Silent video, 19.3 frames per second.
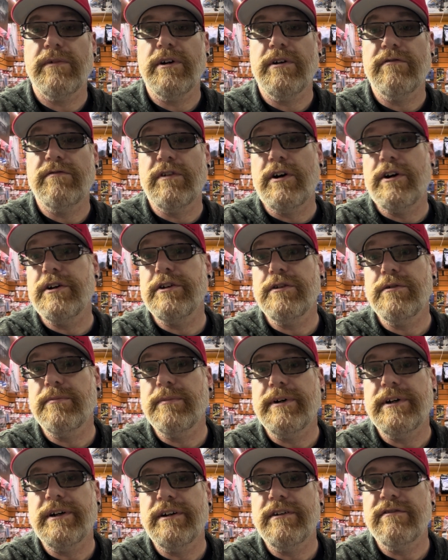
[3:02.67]
volume
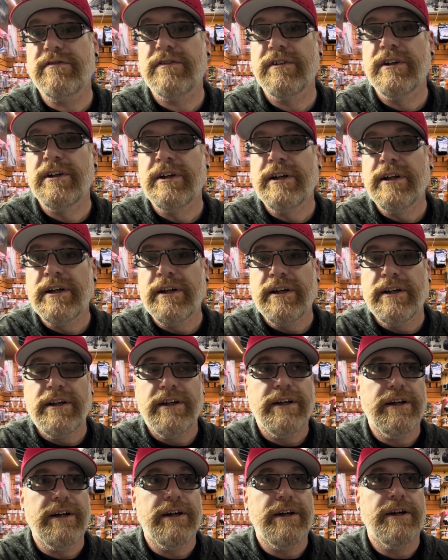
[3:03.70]
of
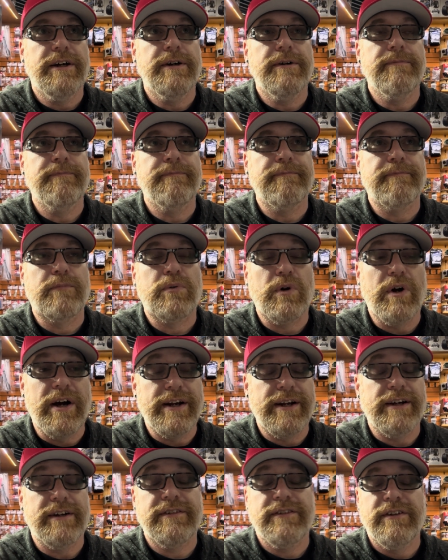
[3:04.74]

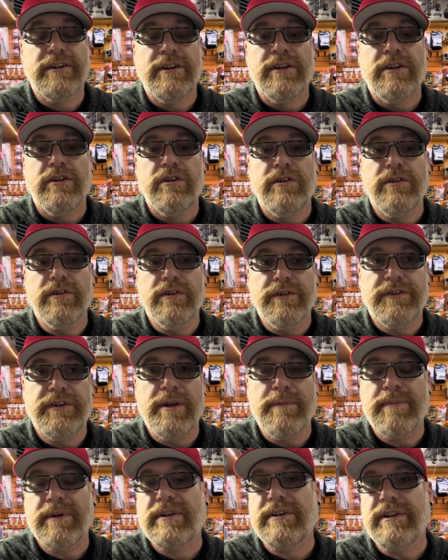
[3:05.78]
product, you'll
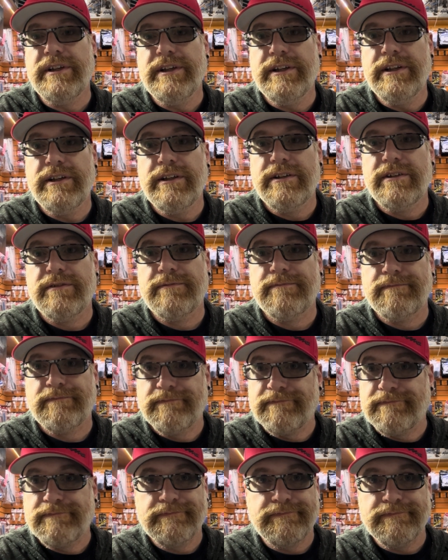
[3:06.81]
typically
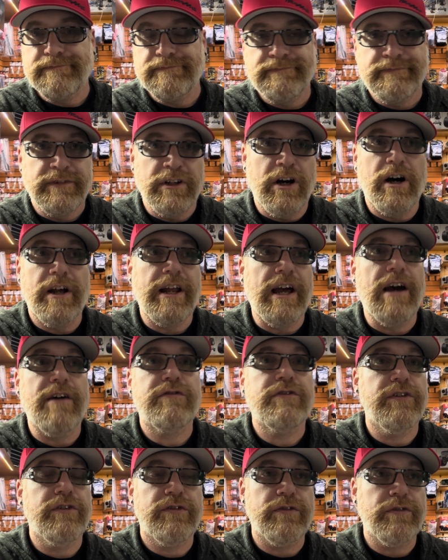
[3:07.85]
not
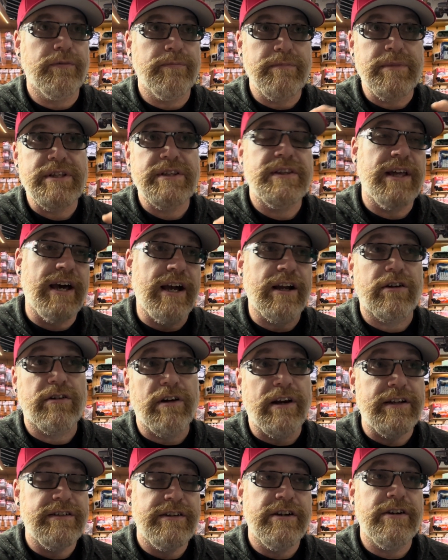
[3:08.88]
have to sort of meet that
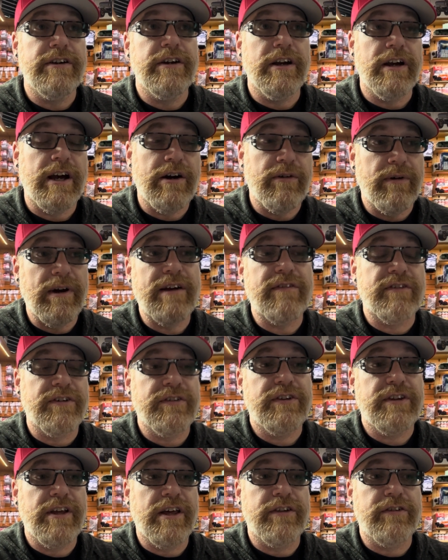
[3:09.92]
criteria. However,
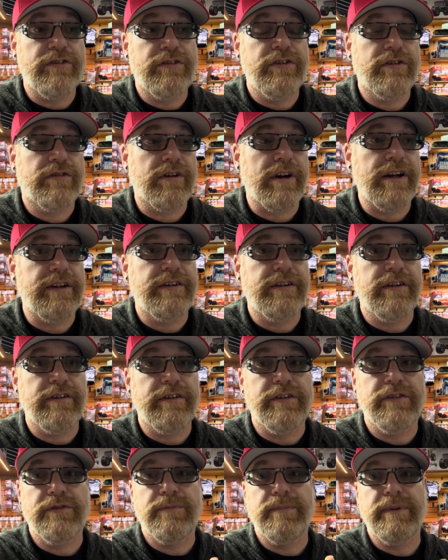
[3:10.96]
the other two
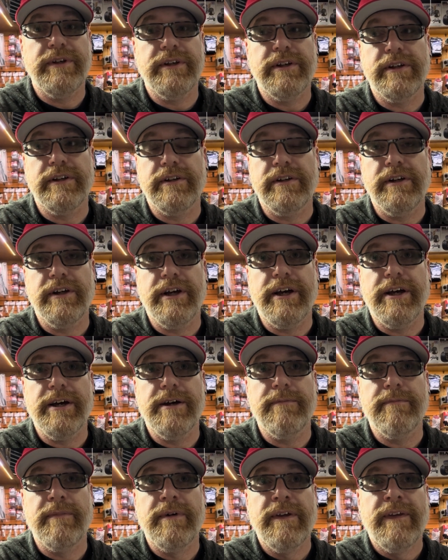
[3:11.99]
criteria is being
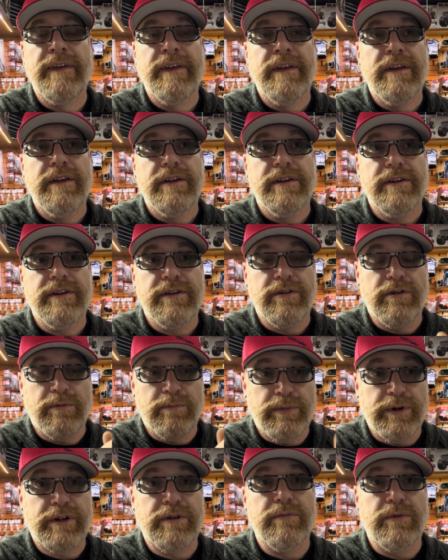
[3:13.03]

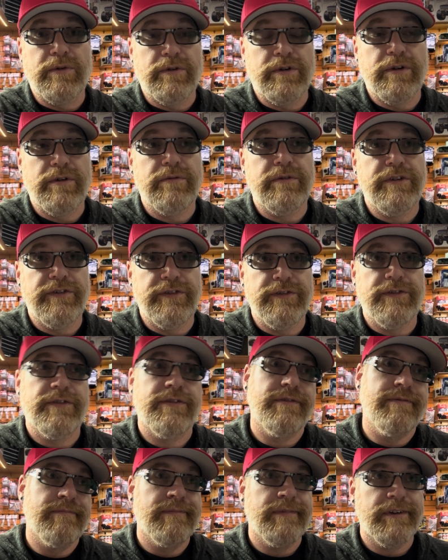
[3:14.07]
brick and mortar, which
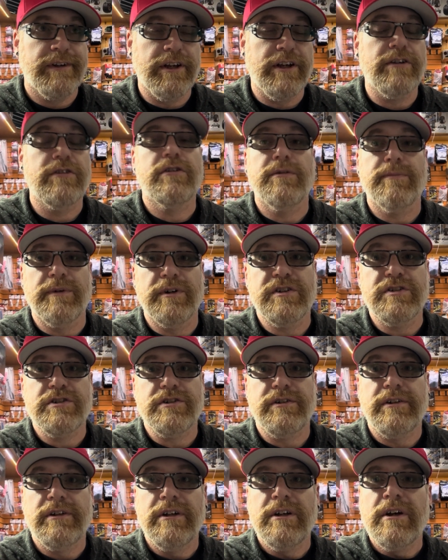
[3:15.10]
is again
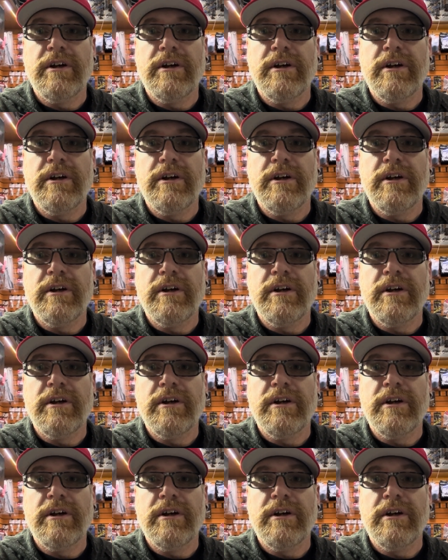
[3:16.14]
commercial,